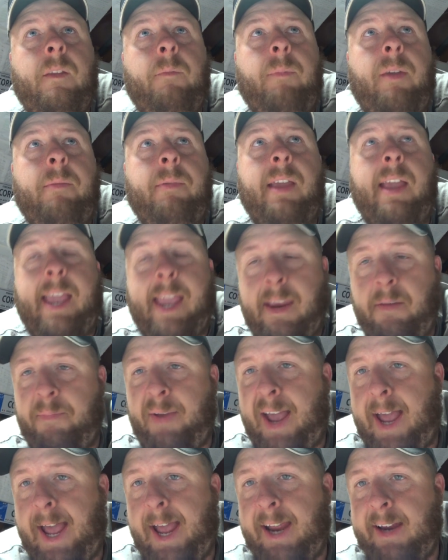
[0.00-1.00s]
maybe eight
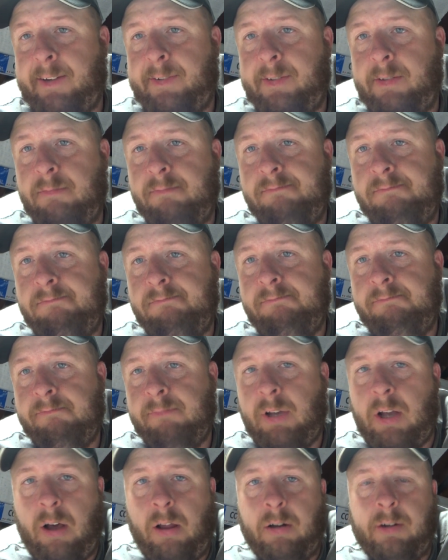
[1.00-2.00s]
packs.
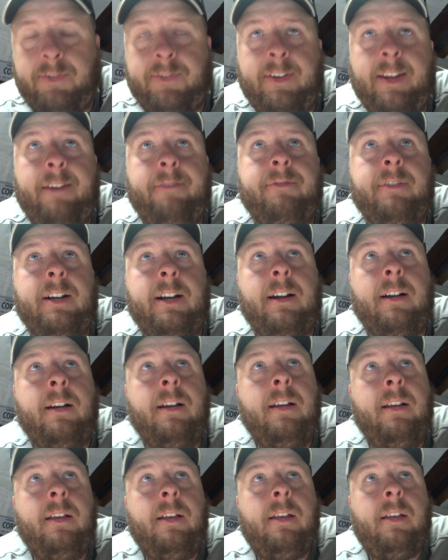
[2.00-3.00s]
Collar safe there.
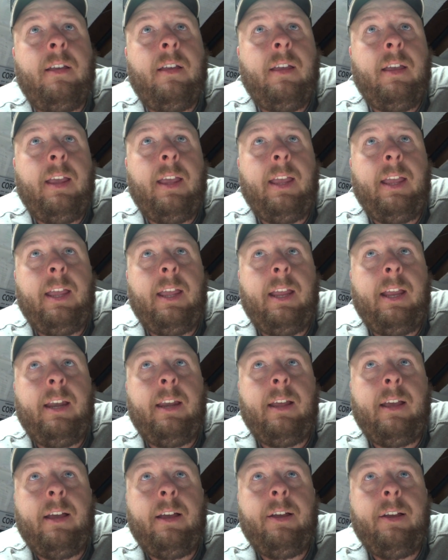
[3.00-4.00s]

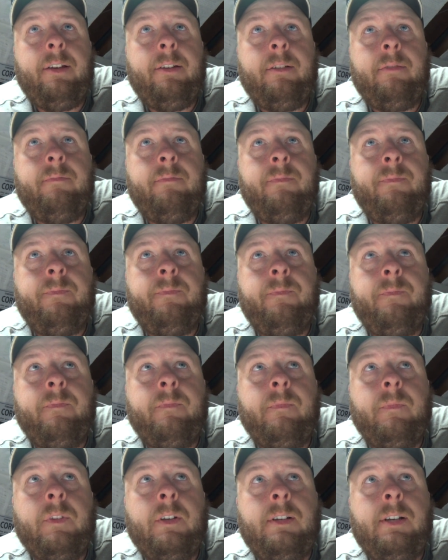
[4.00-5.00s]
And um,
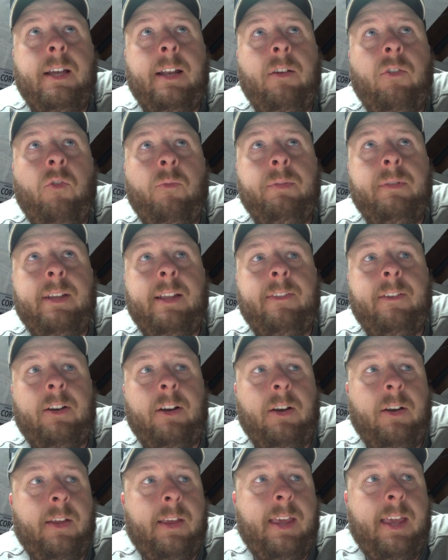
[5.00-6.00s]
kind of hoping that they're
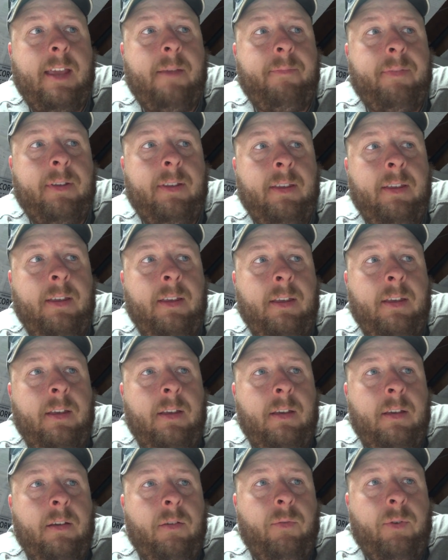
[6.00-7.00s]
going to keep
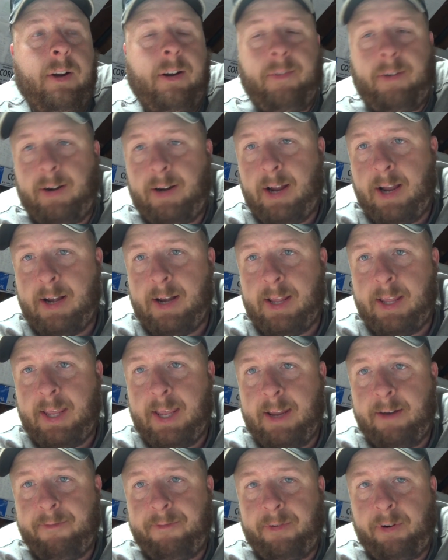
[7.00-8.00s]
whatever kind I
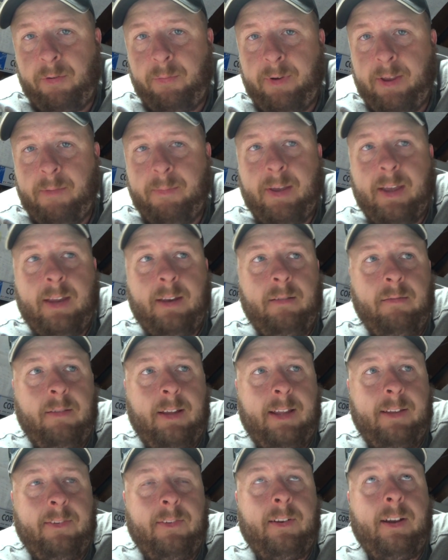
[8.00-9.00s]
get for a wee bit,
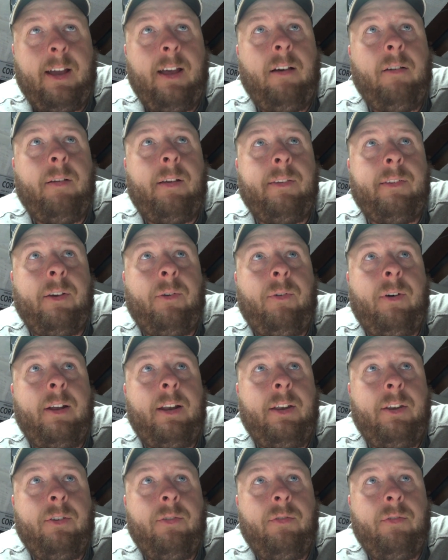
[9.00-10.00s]
that style, because I
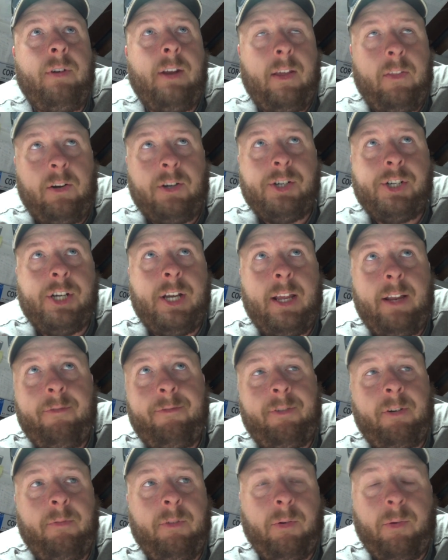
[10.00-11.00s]
want to do another
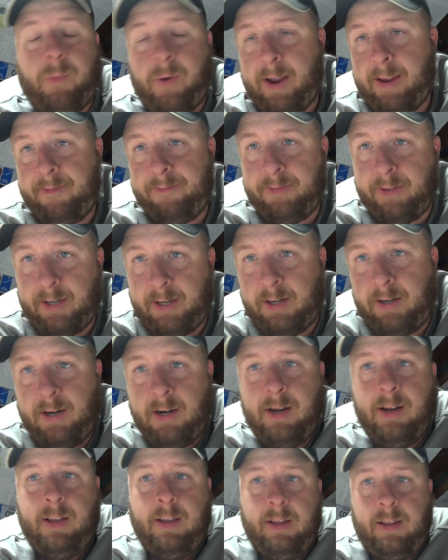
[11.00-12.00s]
shed for the wife there,
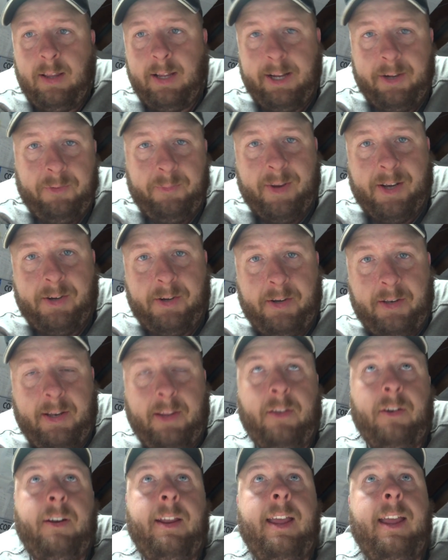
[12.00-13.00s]
like I was mentioning
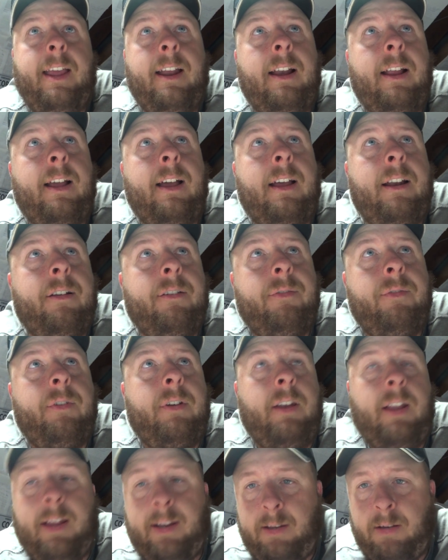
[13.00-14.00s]
the other day, and I kind of
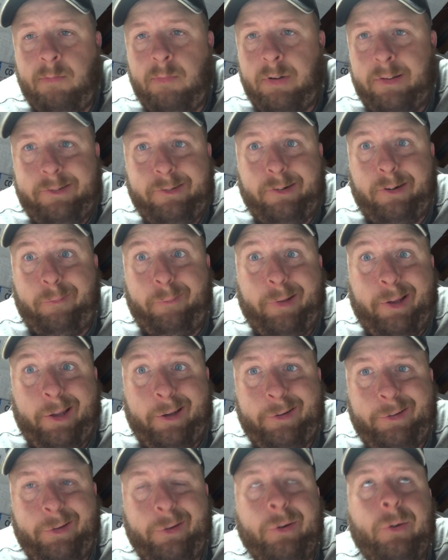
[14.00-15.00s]
would like them to sort of
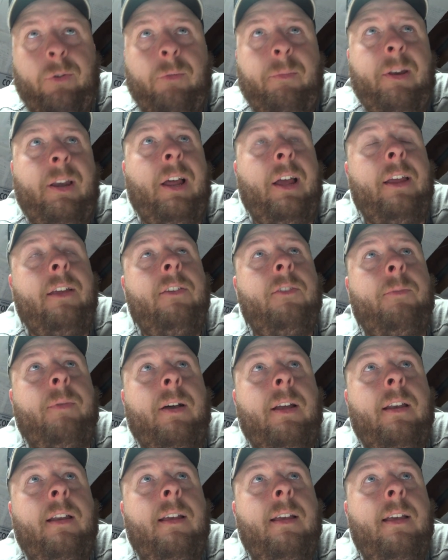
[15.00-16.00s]
match, you know, would be nice,
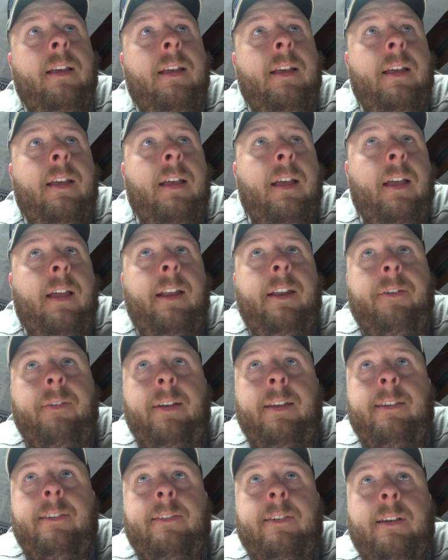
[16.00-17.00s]
but
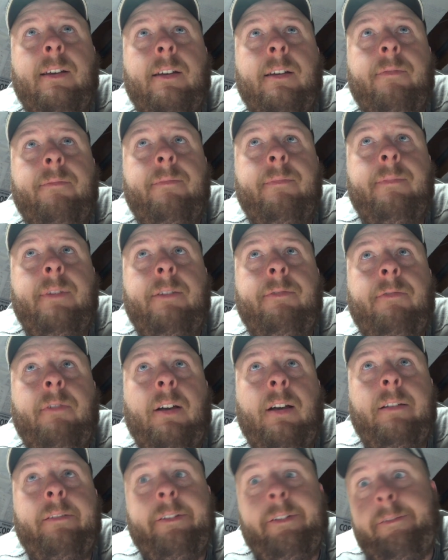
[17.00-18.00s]
anyways, um, if
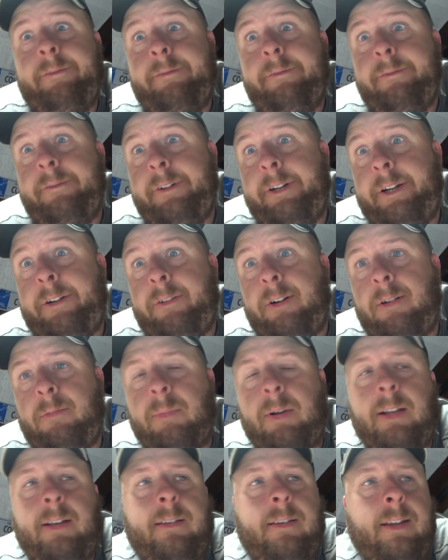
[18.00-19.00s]
not, then whatever,
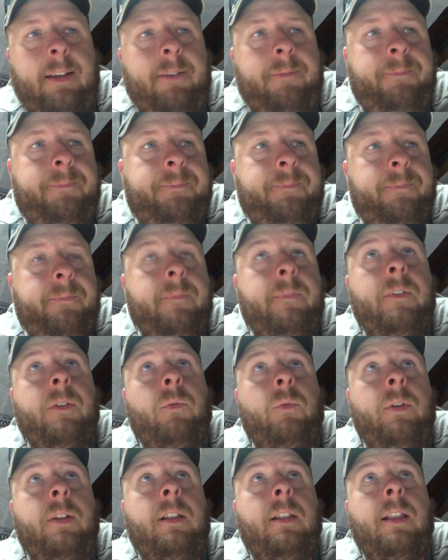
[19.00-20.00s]
but uh,
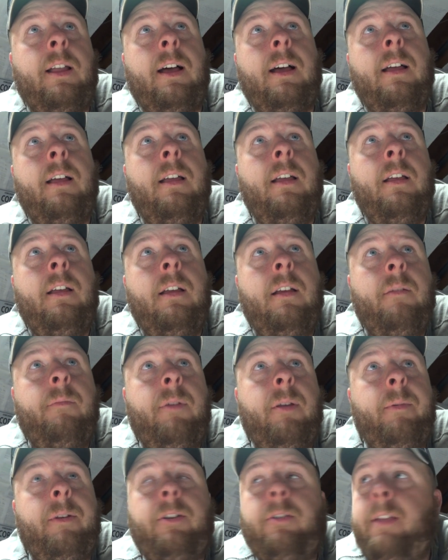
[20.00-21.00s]
we'll uh,
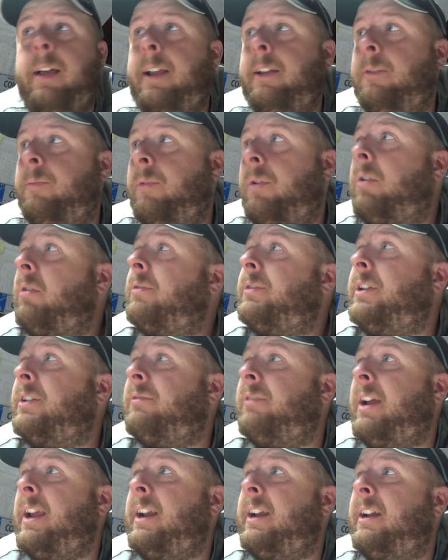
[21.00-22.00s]
maybe do that tomorrow if
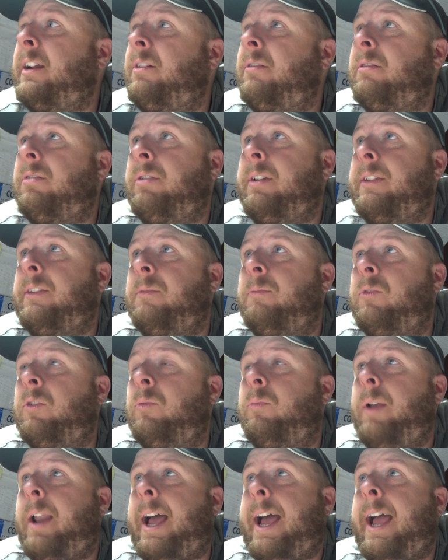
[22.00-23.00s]
she's raining out, go get some
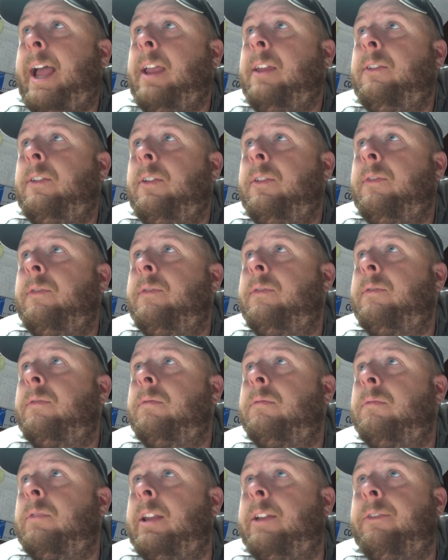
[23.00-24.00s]
supplies,
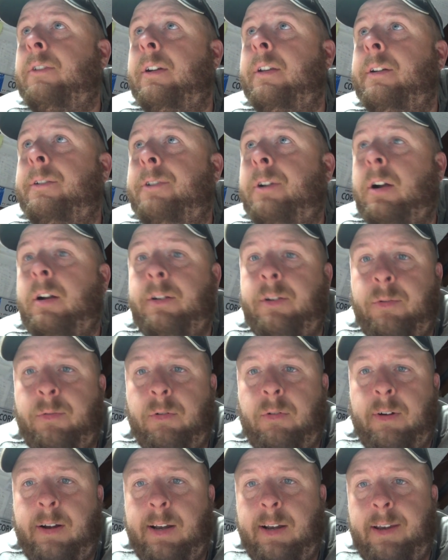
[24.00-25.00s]
leave her in the truck till
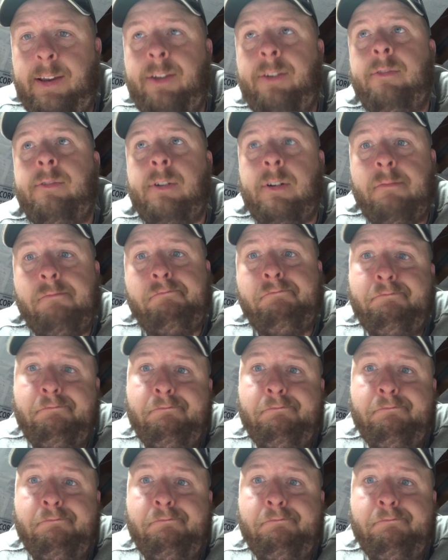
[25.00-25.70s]
we're ready to use her.